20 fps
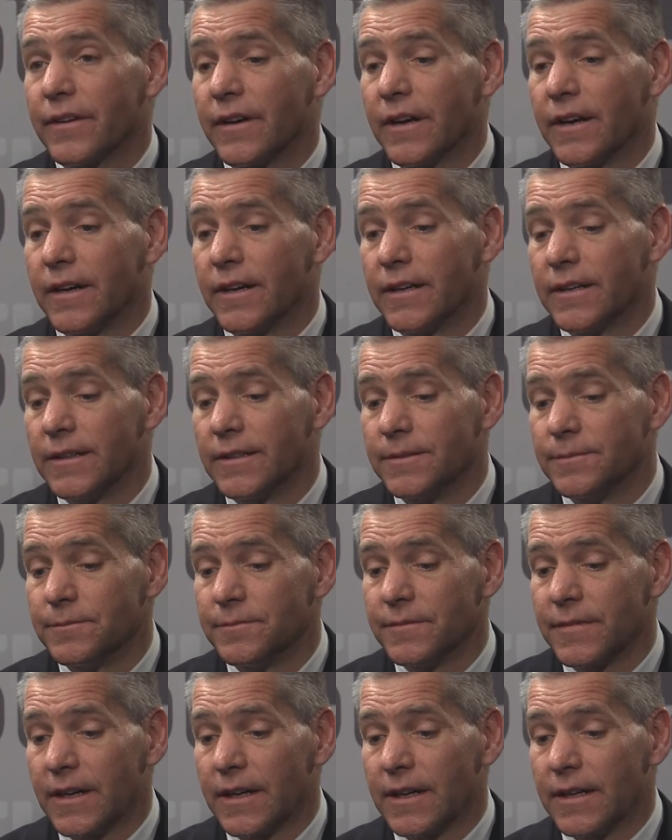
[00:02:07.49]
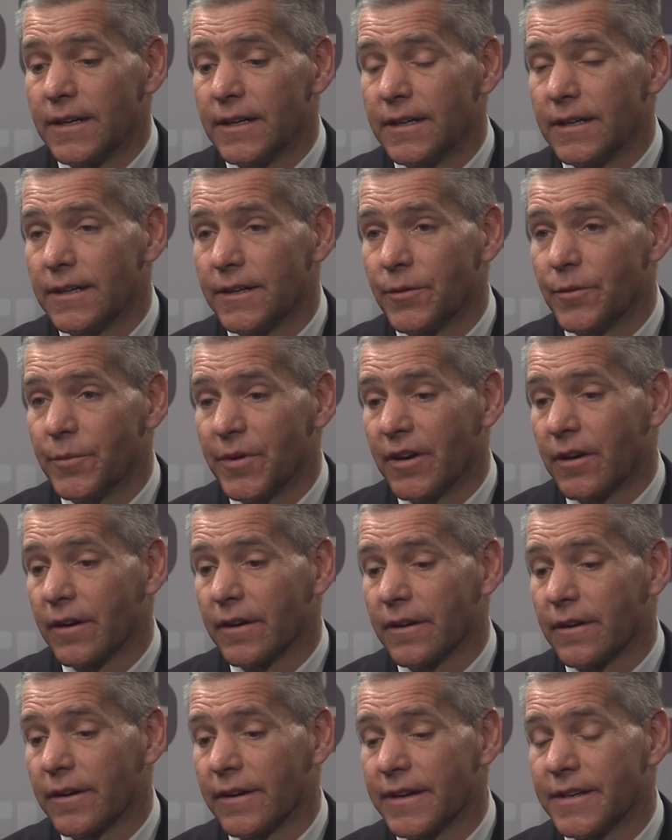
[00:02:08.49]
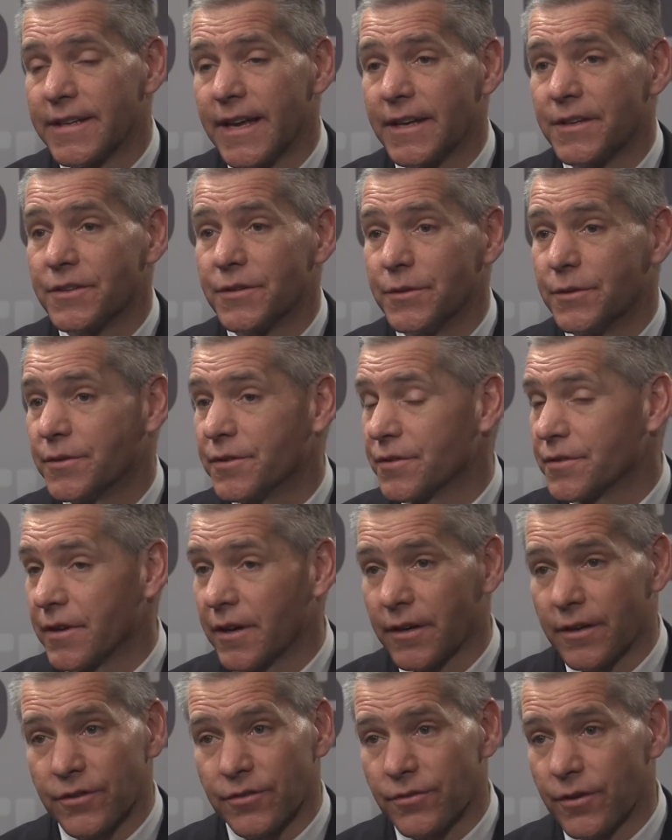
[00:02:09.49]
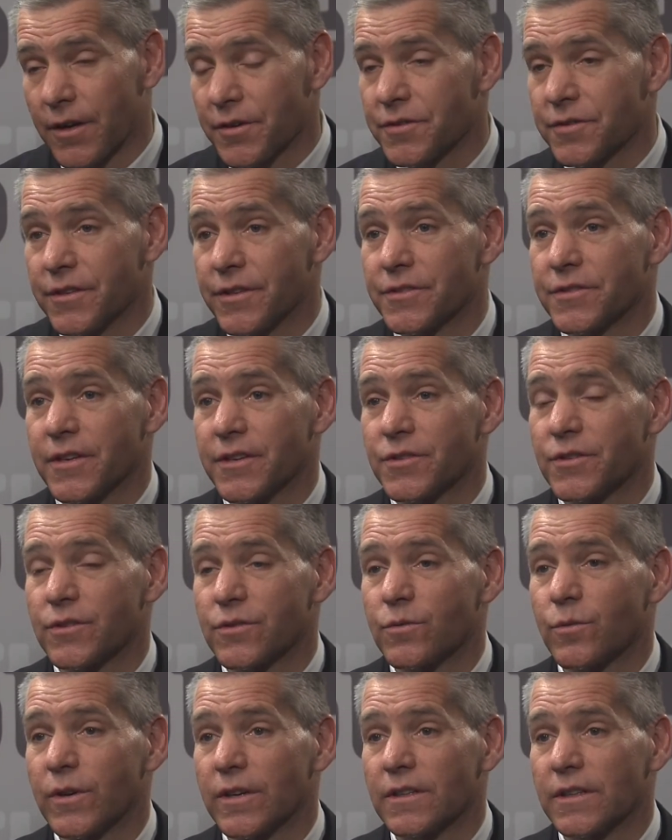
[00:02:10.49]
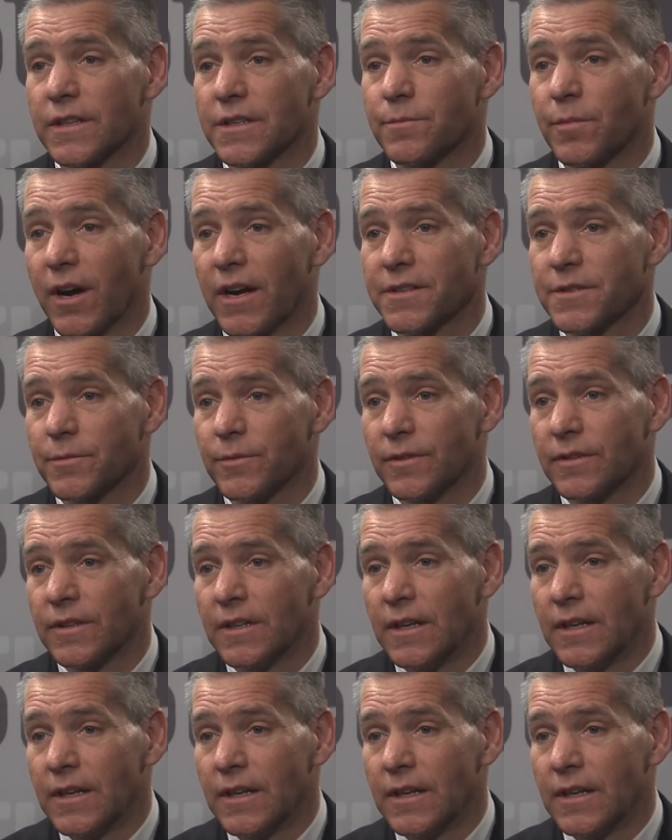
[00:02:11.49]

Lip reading: it would be our intent to start construction as quickly as possible.